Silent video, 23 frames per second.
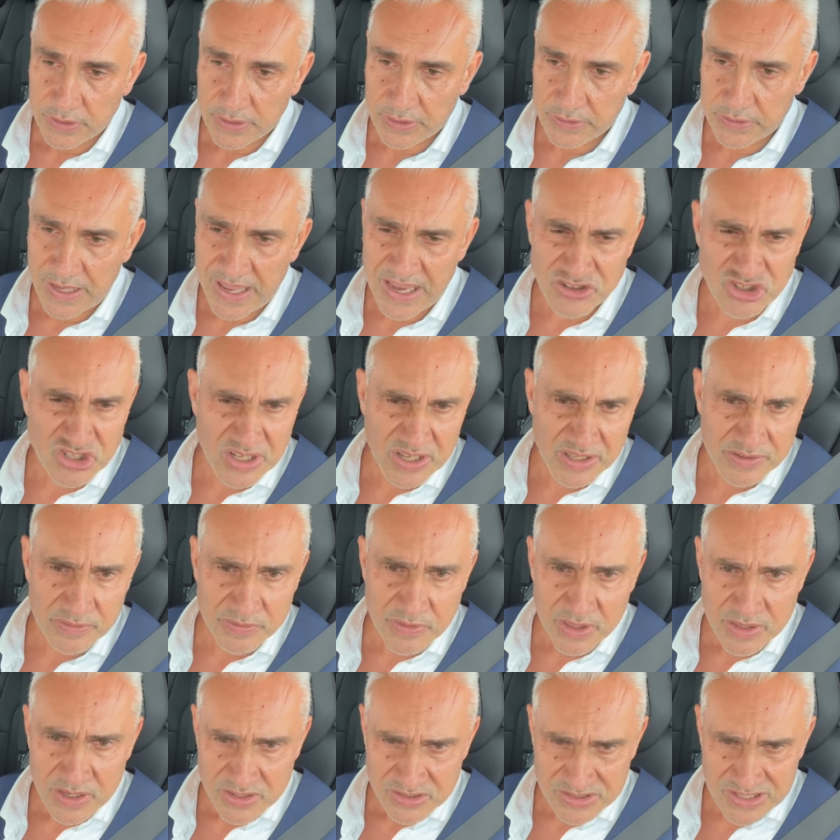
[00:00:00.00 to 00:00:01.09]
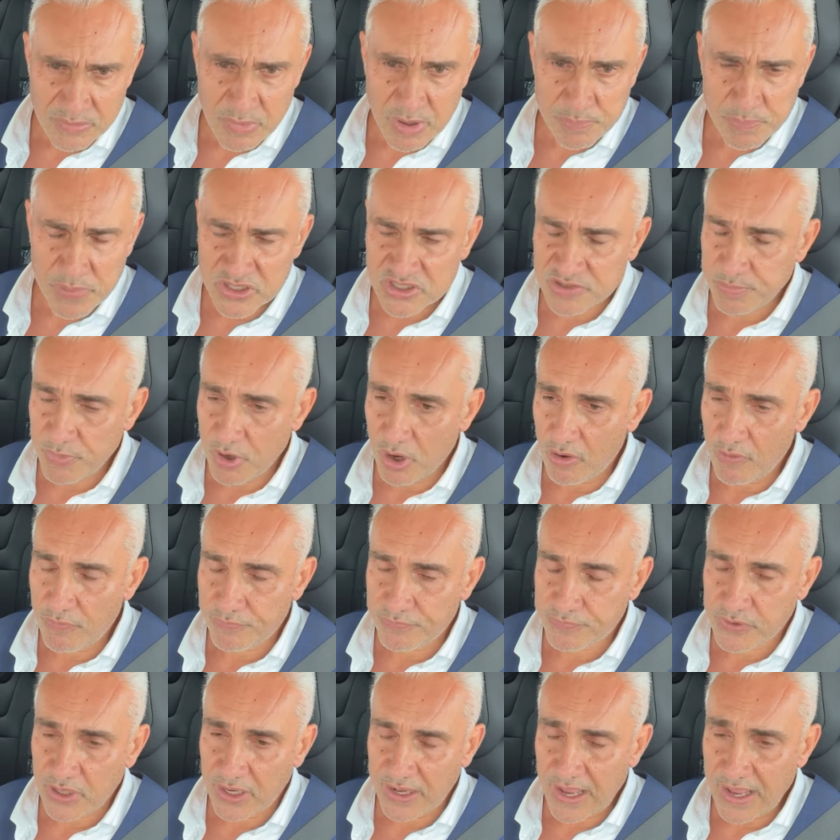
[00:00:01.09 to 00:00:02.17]
And actually, someone pissed me
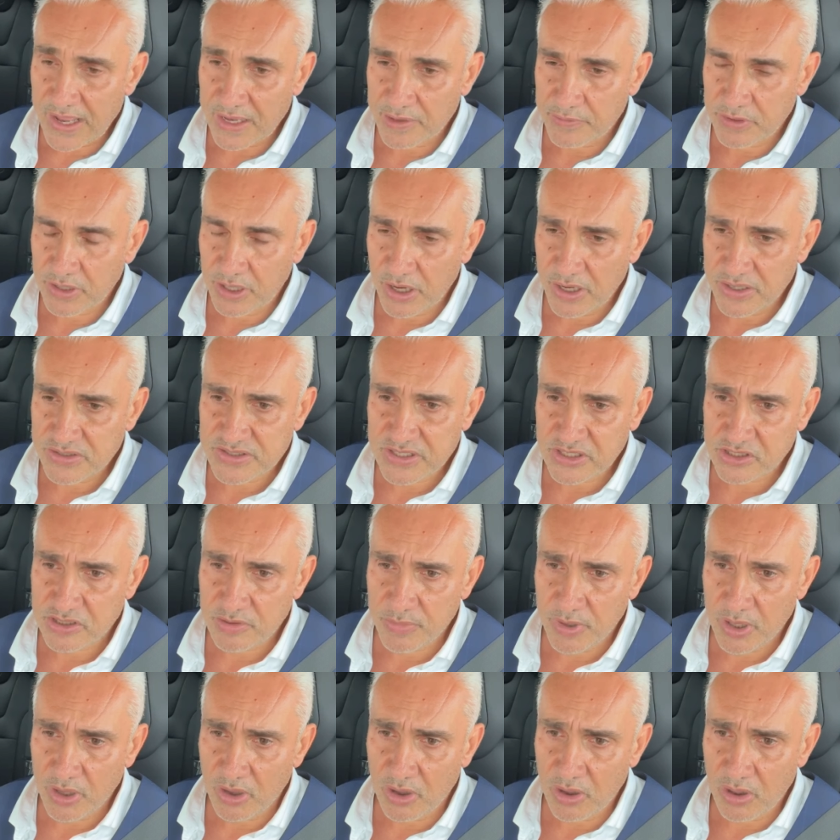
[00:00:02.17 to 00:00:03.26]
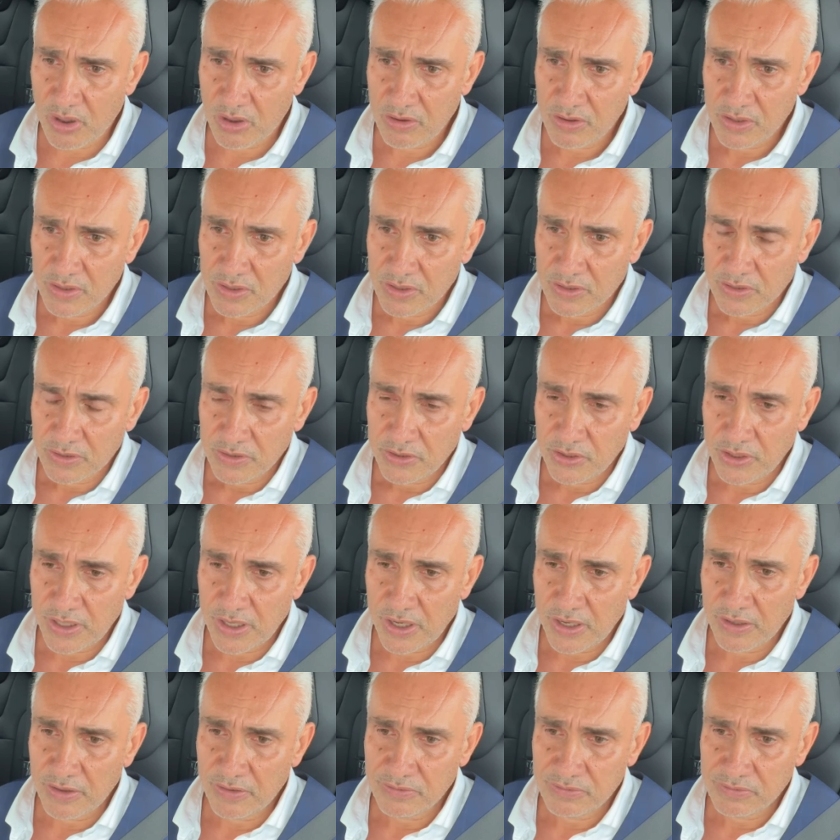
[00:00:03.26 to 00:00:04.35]
off today. You know, he said to me, oh, you
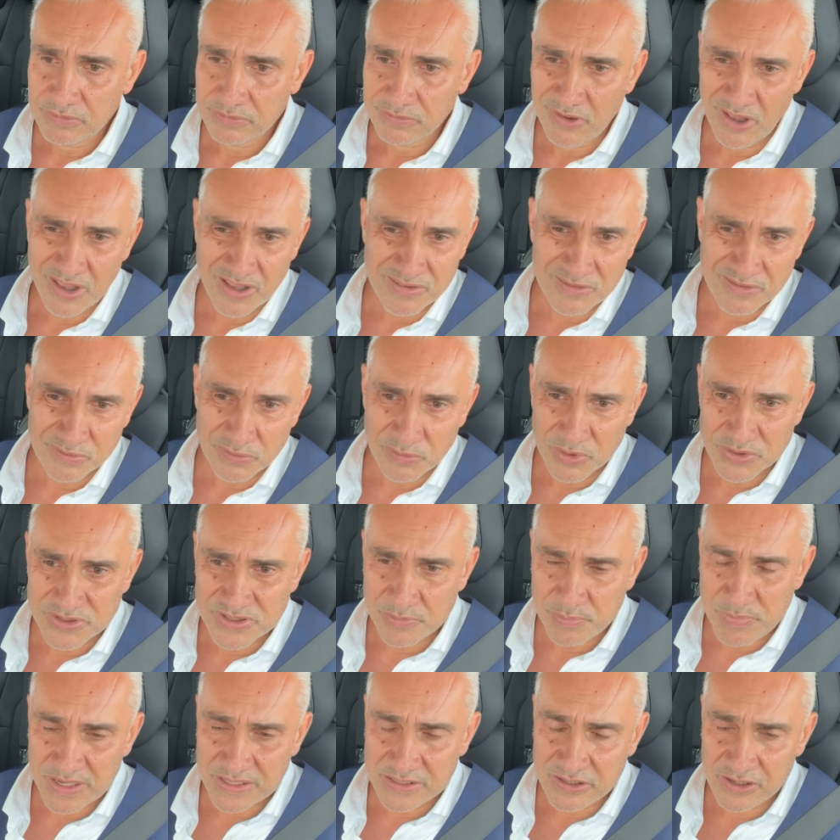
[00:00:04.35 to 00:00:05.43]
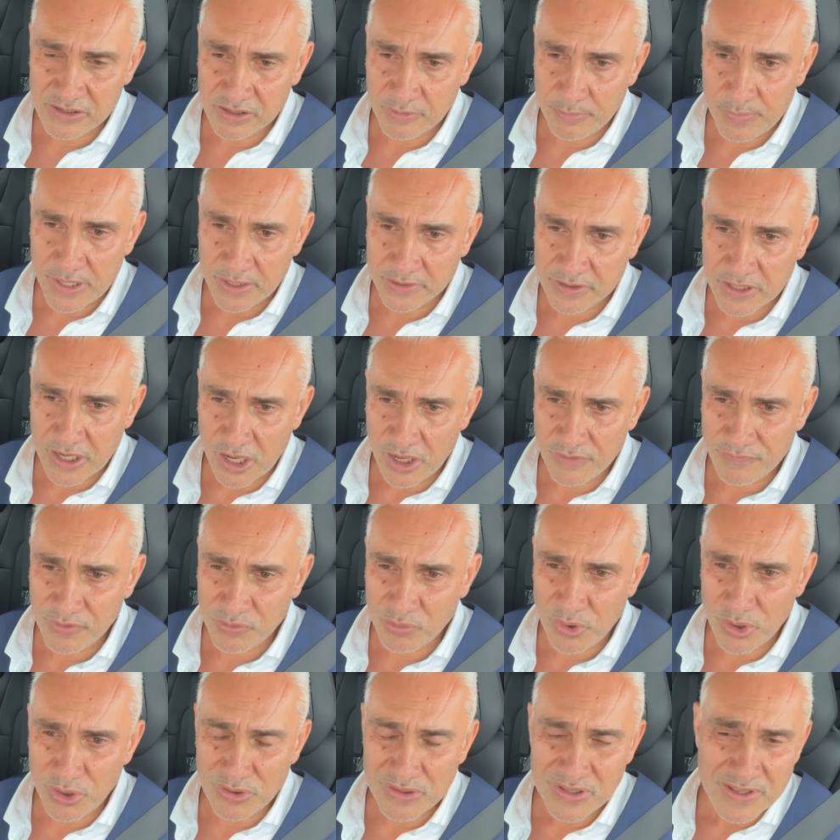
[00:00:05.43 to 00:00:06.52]
know, like, what's the big deal about COVID?
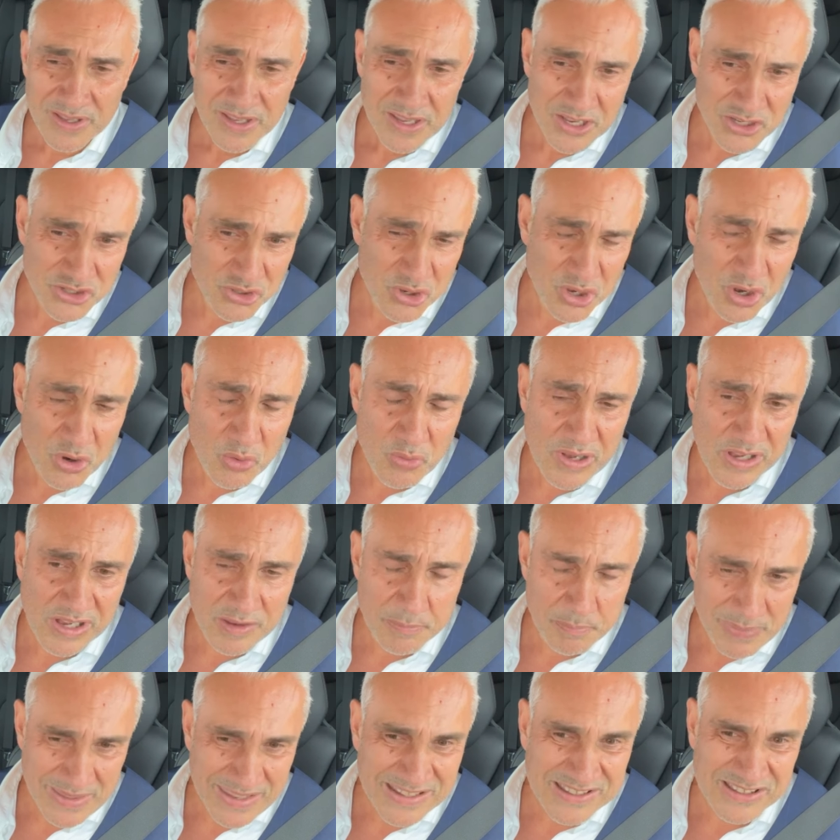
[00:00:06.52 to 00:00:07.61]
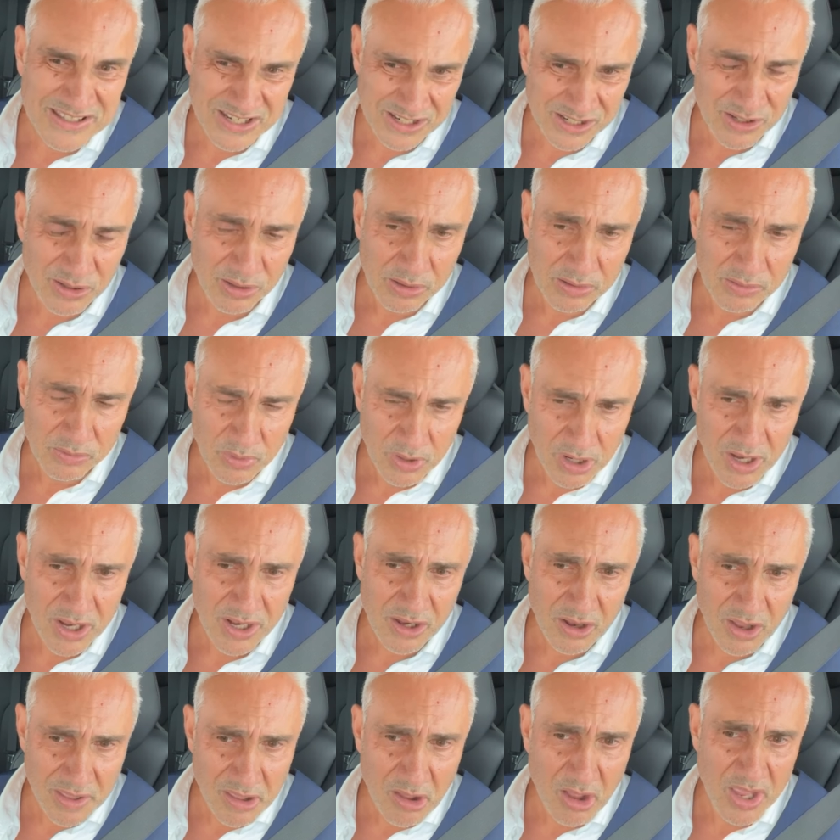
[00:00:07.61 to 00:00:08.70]
Well, it's not a really big deal,
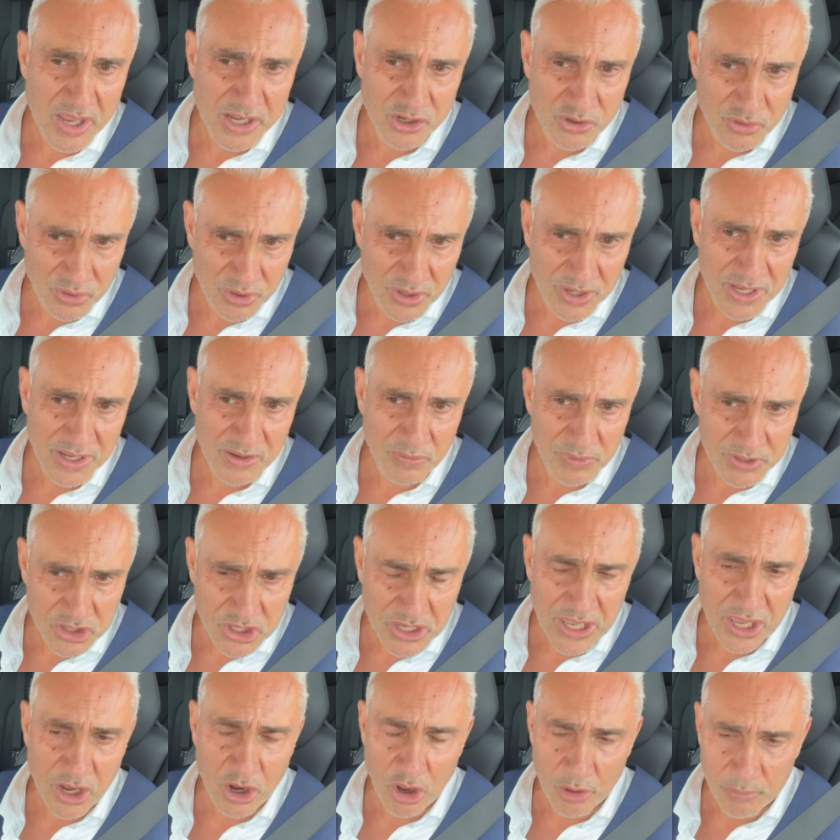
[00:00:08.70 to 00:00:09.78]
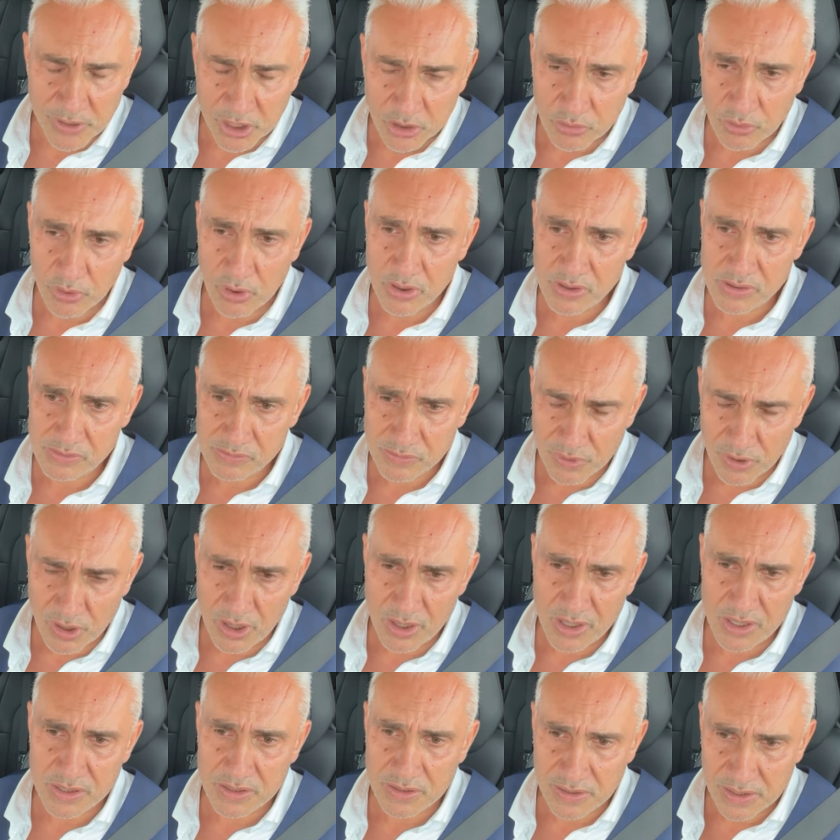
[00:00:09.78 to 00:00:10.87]
right? I agree. When you get Omicron,
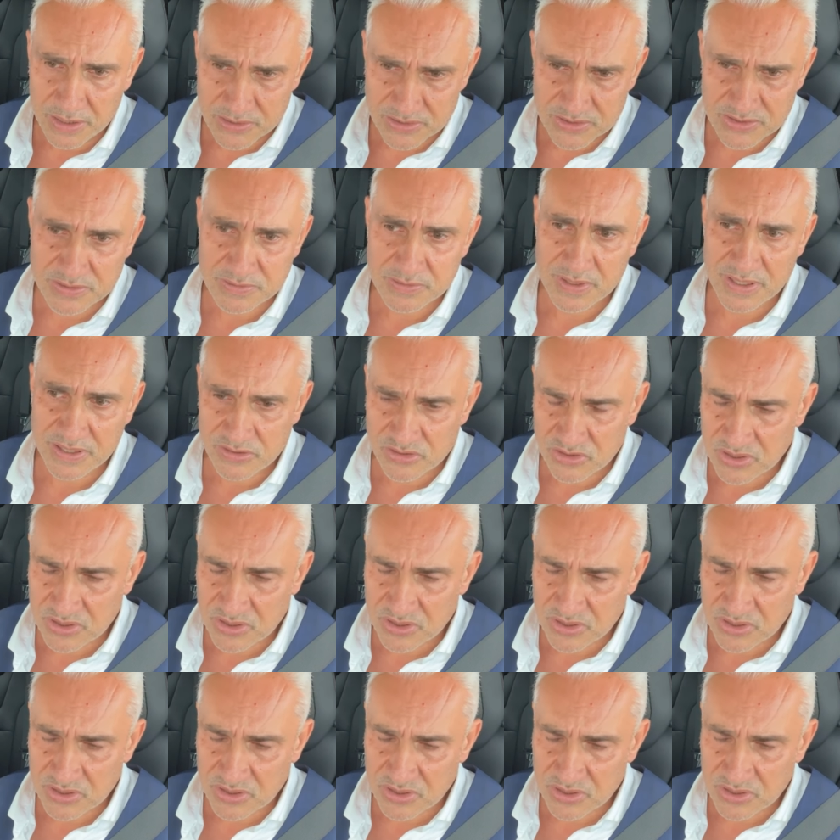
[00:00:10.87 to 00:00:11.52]
right, it's